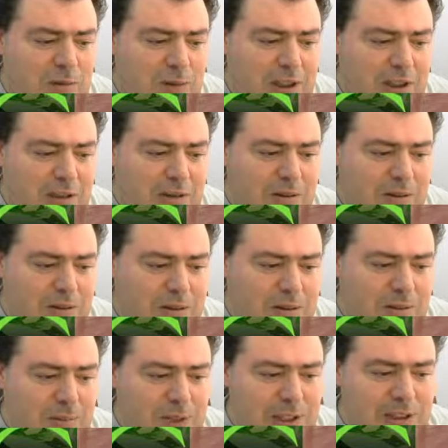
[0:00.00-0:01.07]
it
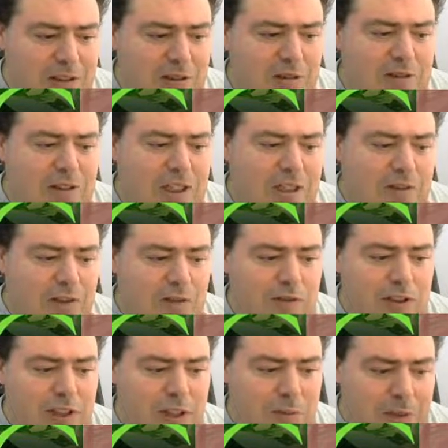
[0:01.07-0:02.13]
immediately goes down to
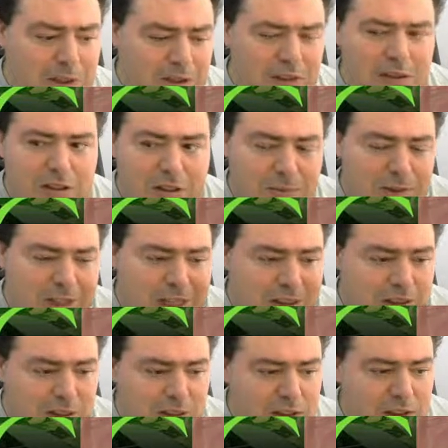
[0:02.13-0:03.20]
59 minutes and some
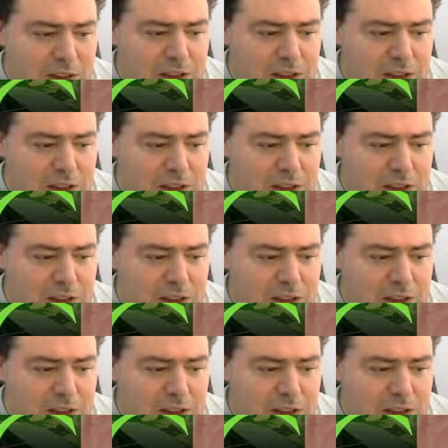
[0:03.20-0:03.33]
seconds